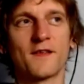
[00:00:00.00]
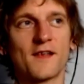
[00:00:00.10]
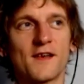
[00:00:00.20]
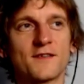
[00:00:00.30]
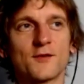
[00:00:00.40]
think
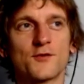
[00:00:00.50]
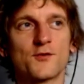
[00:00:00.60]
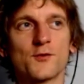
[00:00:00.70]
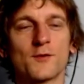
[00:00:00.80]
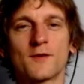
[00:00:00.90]
that that's not
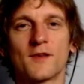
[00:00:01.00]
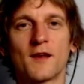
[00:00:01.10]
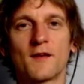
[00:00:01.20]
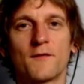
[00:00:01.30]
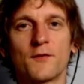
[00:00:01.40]
true.
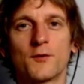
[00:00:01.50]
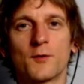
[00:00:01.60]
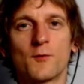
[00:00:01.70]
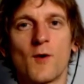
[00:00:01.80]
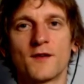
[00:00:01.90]
That if you
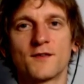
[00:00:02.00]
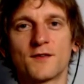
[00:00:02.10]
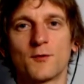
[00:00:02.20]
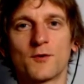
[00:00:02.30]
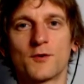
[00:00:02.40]
do it
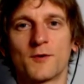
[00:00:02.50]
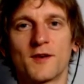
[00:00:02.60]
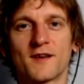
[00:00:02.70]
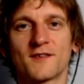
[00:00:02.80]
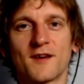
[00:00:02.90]
once, you won't do it
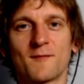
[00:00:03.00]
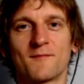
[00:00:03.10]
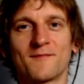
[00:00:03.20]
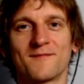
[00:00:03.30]
next time.